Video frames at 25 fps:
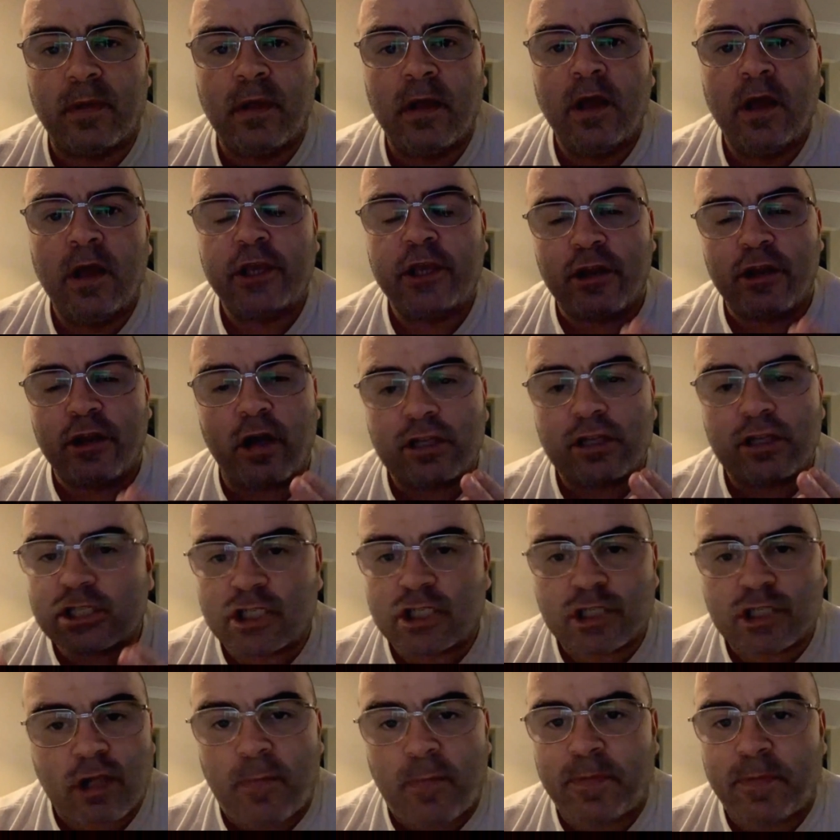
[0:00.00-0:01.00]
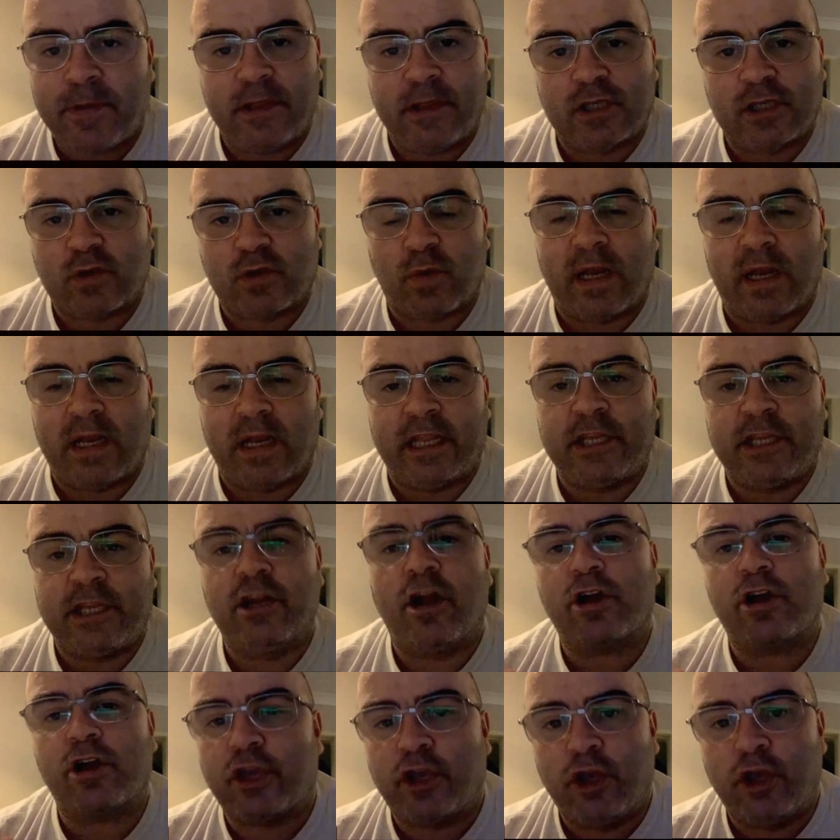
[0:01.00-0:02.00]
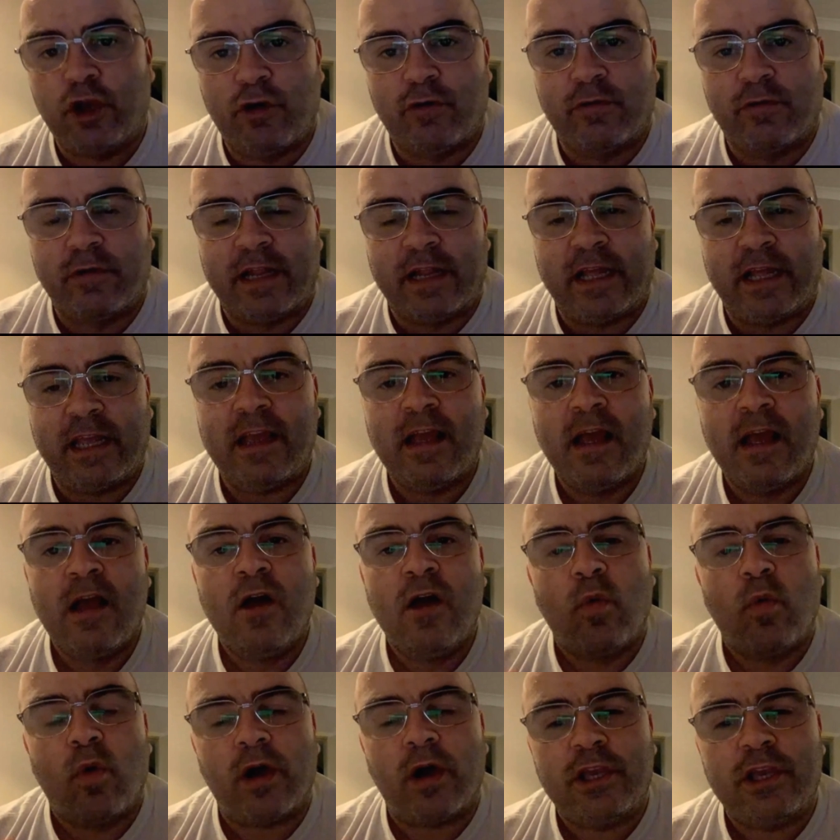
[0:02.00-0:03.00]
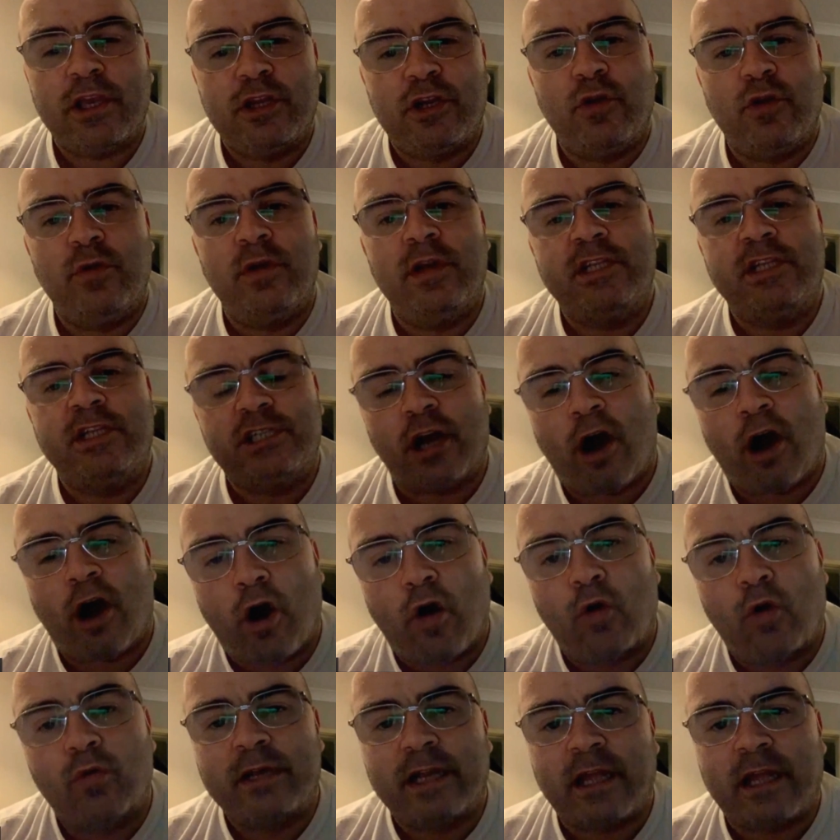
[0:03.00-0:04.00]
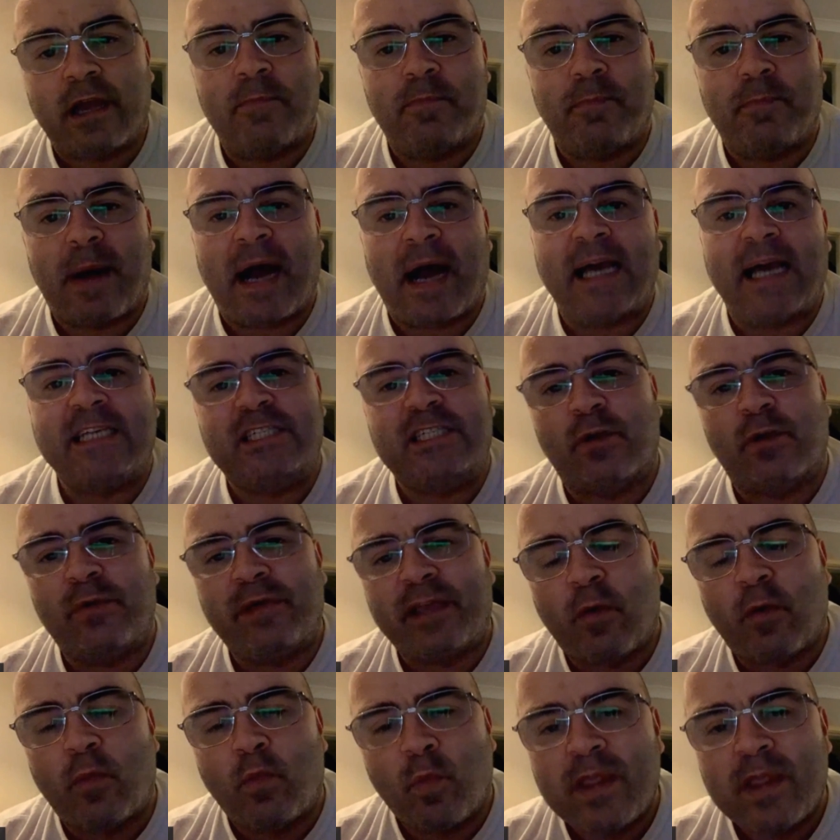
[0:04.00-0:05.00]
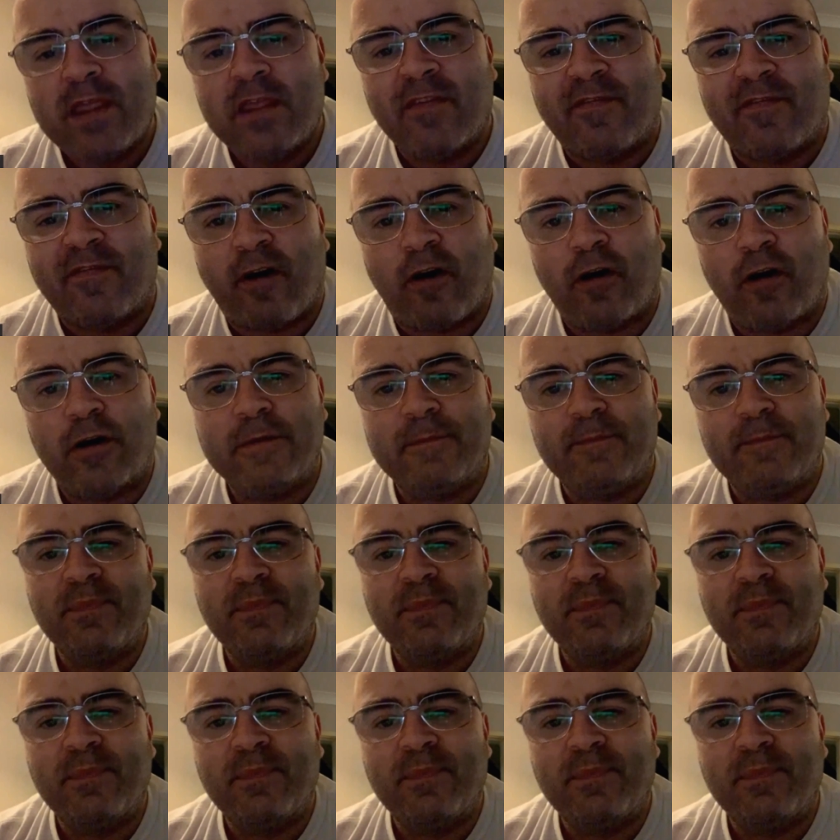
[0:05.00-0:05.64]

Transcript: You're not stopping the swelling. You're not curing it. What you're doing is you're holding it at bay so he can win the fight.